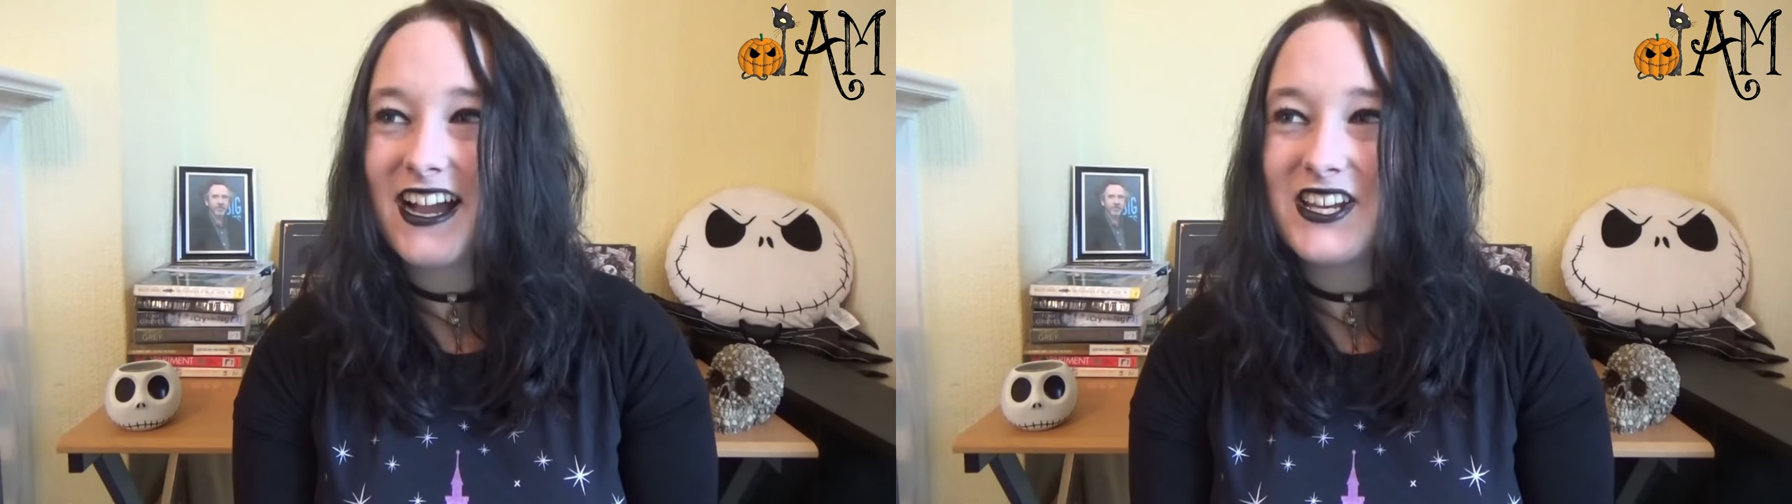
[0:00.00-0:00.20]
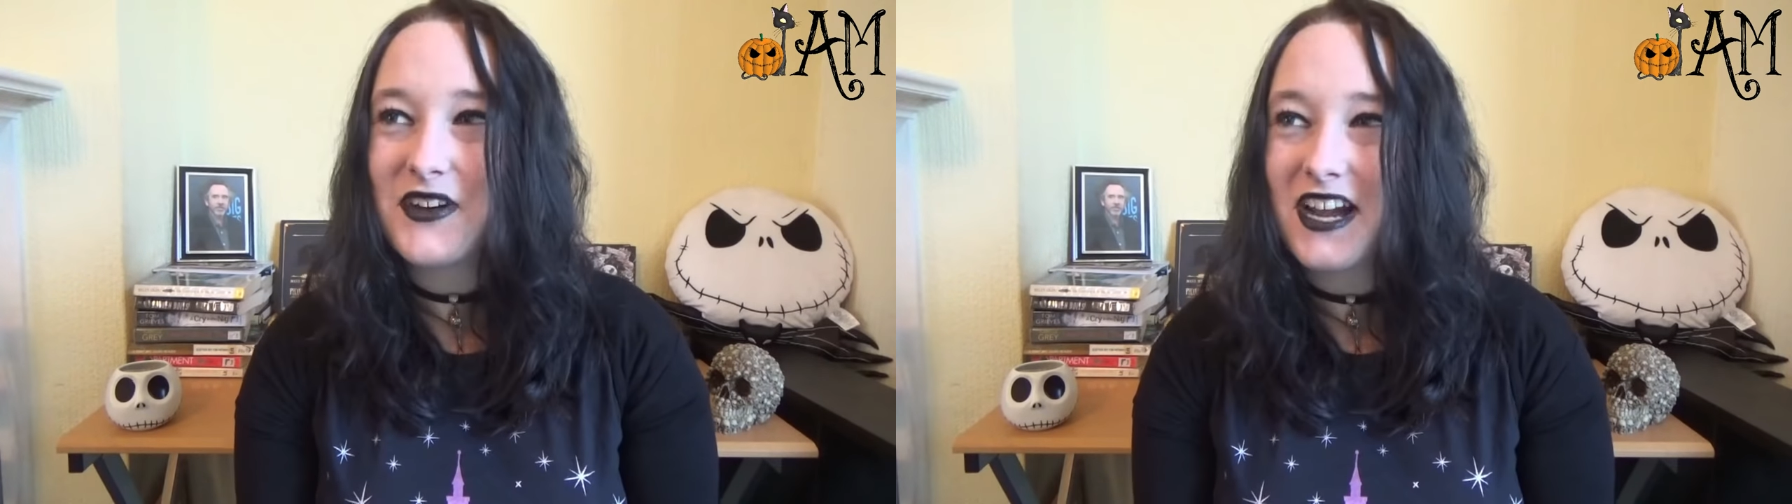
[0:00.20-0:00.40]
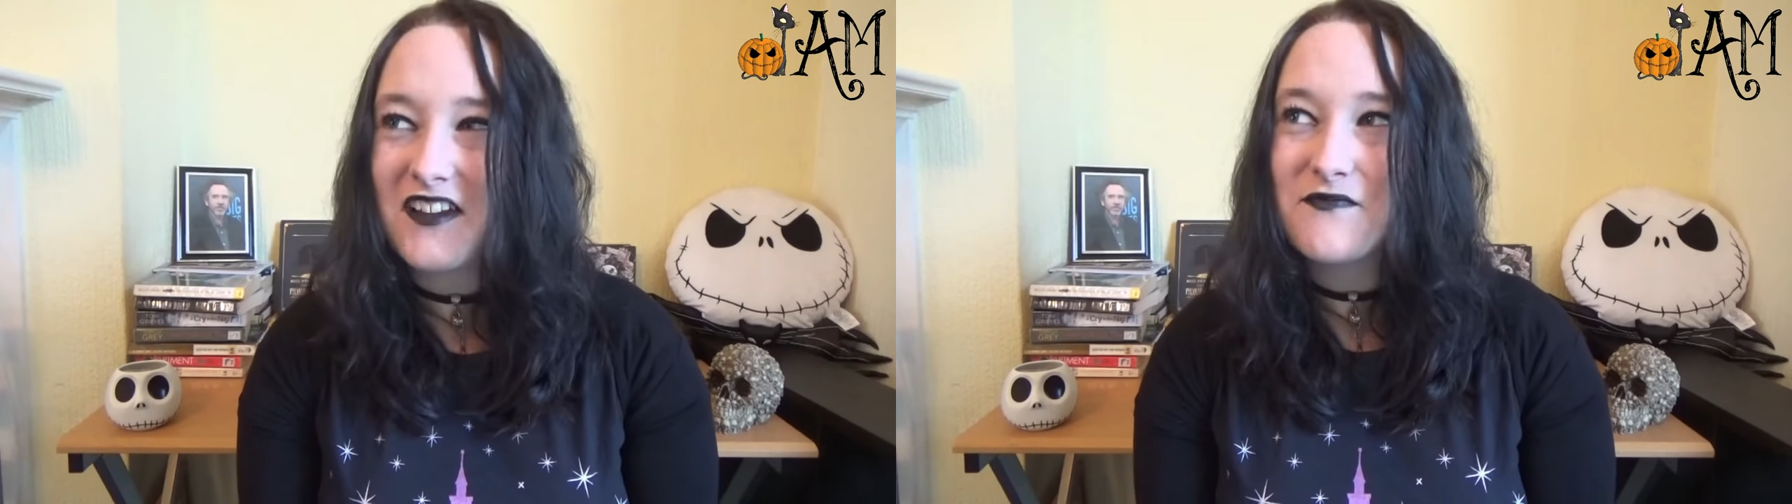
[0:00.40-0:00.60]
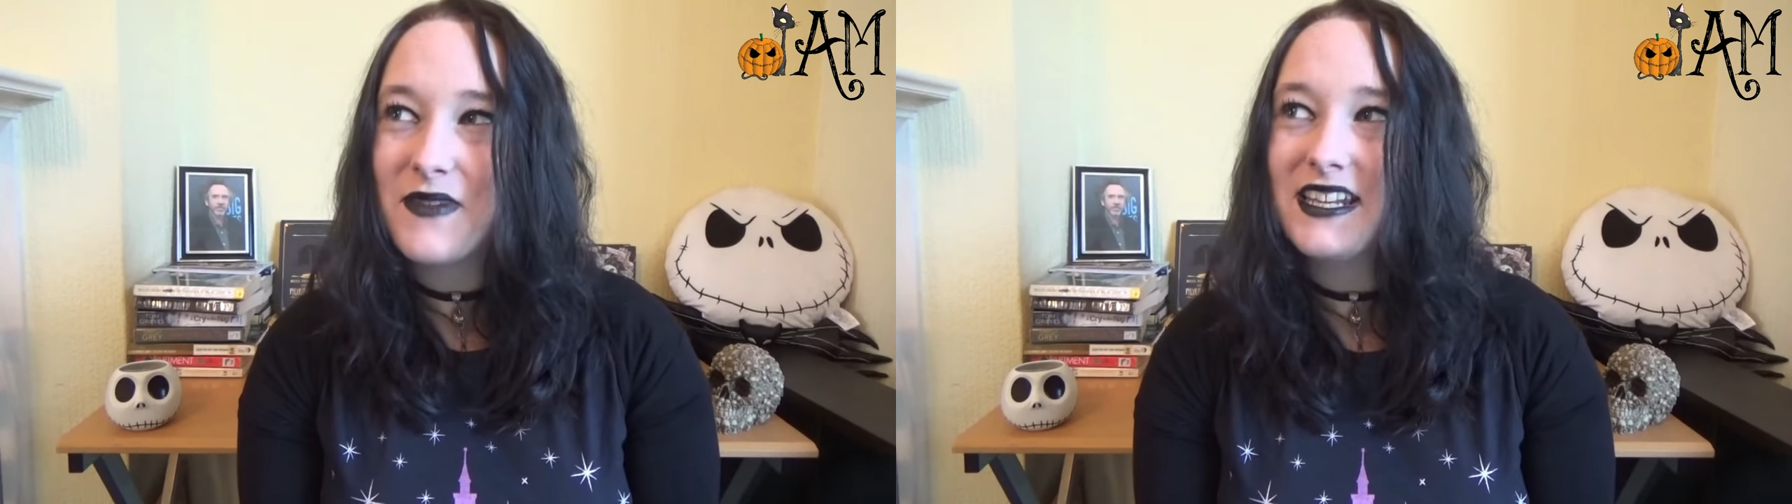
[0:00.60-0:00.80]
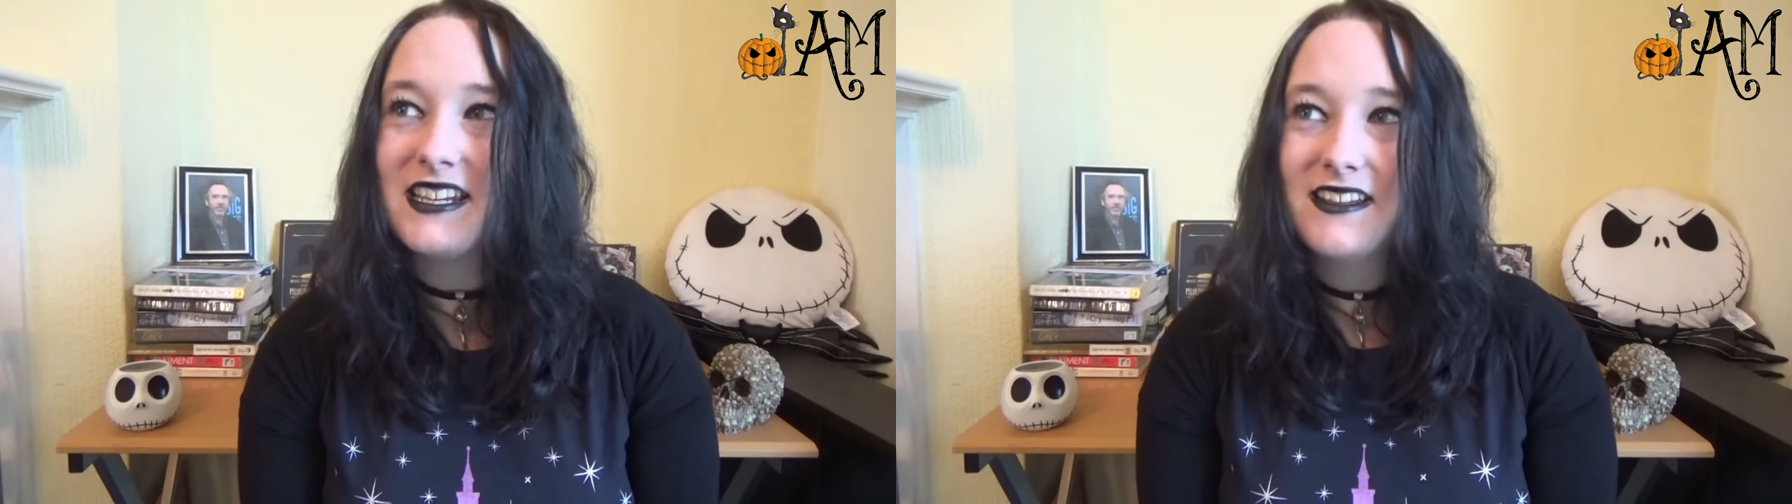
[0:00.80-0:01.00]
I know I have
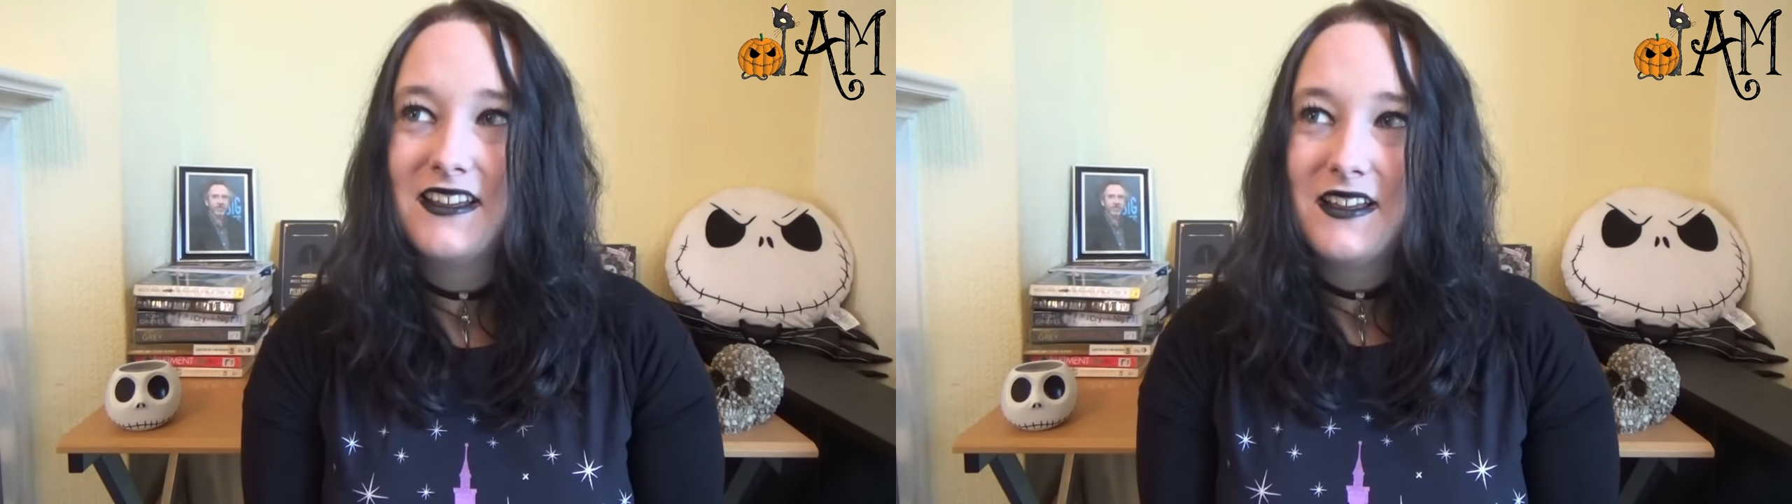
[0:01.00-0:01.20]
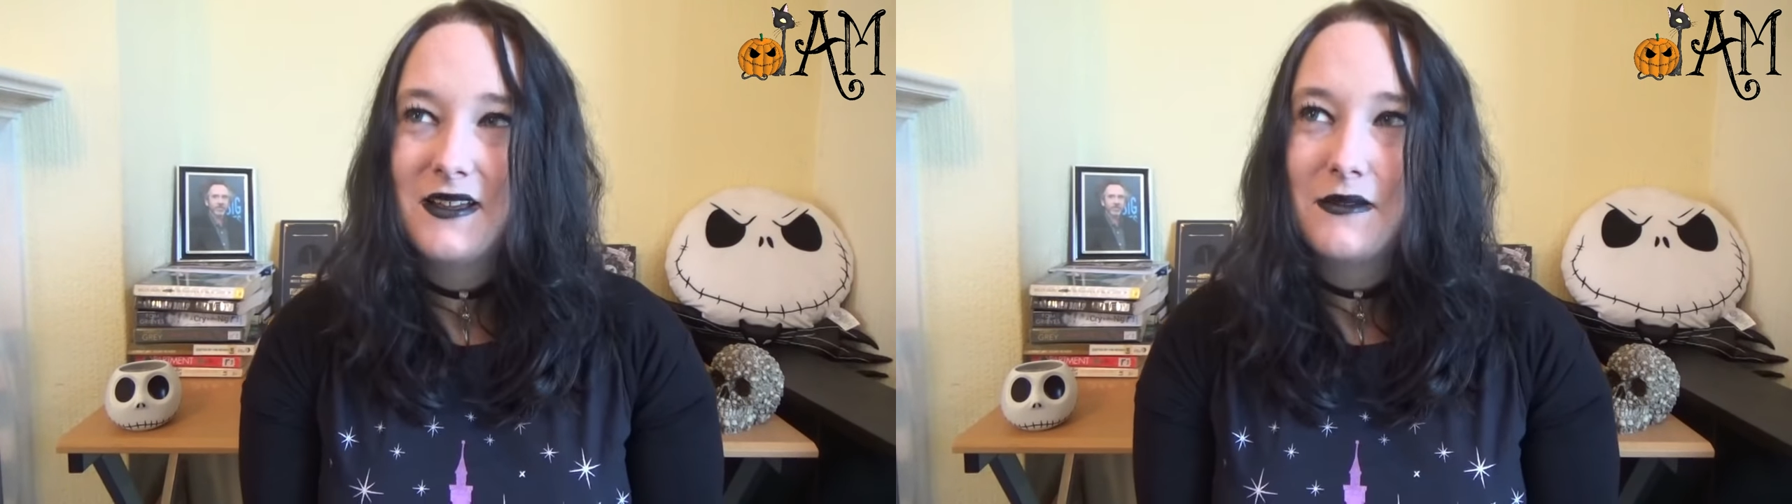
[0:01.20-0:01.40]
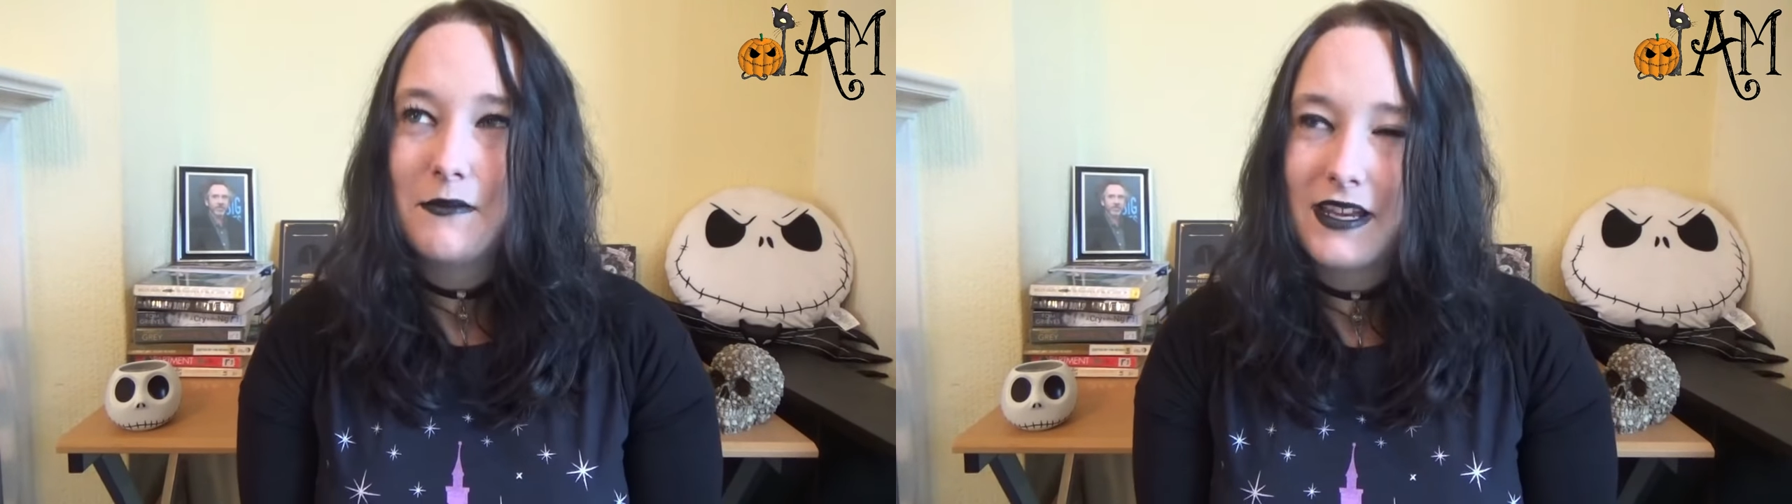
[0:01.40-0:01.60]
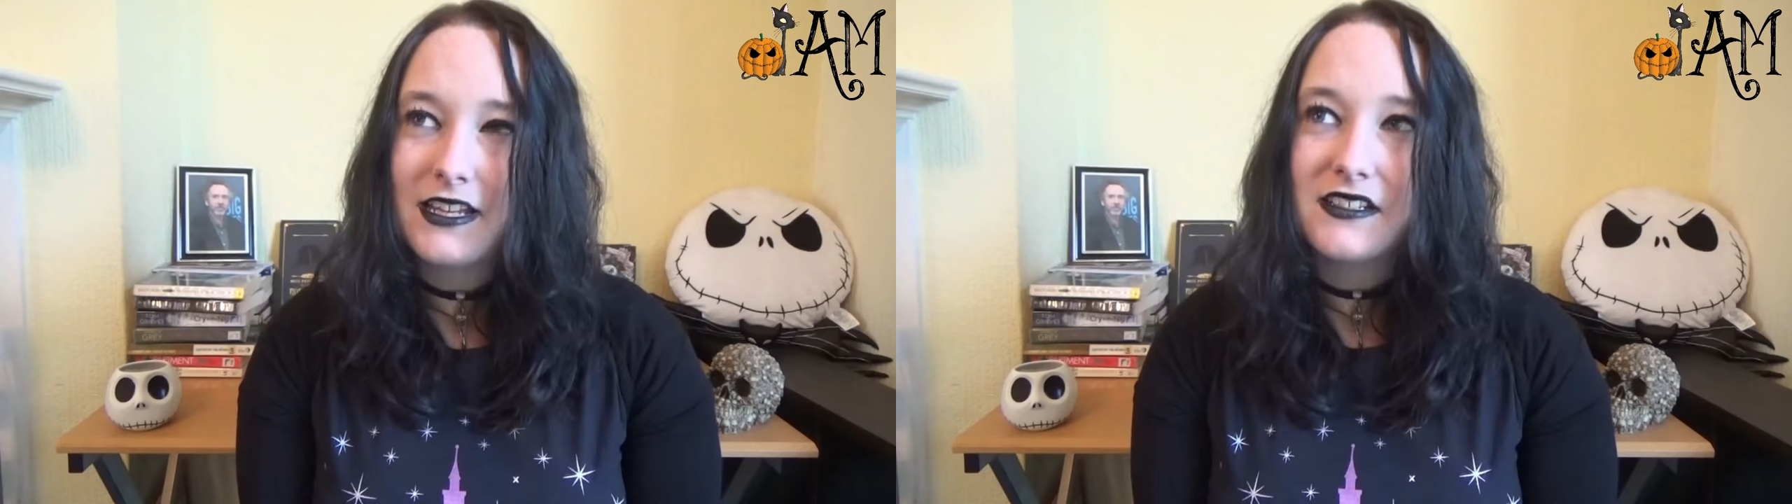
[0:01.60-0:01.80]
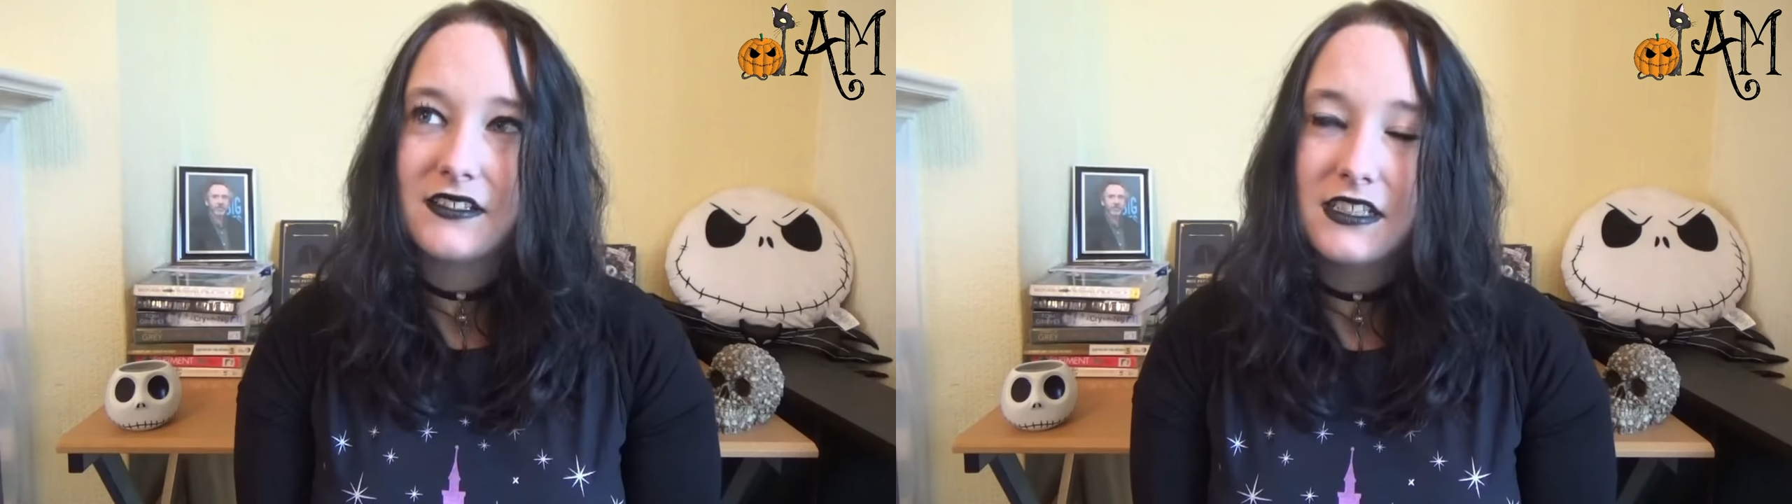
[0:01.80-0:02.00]
many, many